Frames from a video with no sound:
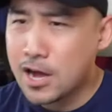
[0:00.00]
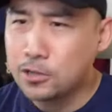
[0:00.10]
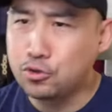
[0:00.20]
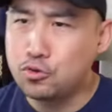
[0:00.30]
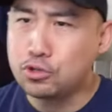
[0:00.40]

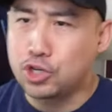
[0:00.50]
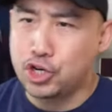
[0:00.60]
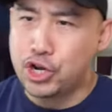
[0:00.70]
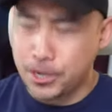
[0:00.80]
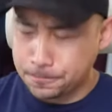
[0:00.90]
Drew
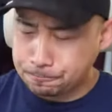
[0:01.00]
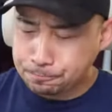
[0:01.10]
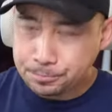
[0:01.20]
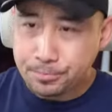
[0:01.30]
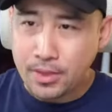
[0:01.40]
G,
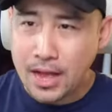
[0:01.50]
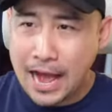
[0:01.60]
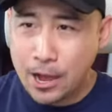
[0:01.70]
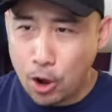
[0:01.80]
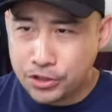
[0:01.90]

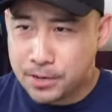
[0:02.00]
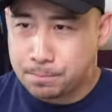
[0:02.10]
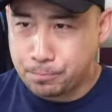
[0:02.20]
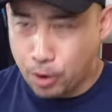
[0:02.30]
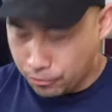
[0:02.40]
I ordered
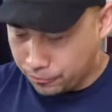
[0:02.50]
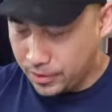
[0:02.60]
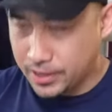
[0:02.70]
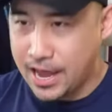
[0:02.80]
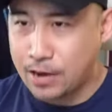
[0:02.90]
both.
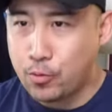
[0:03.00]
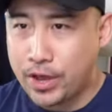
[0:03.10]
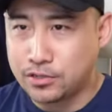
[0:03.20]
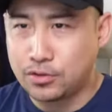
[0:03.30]
Can't wait.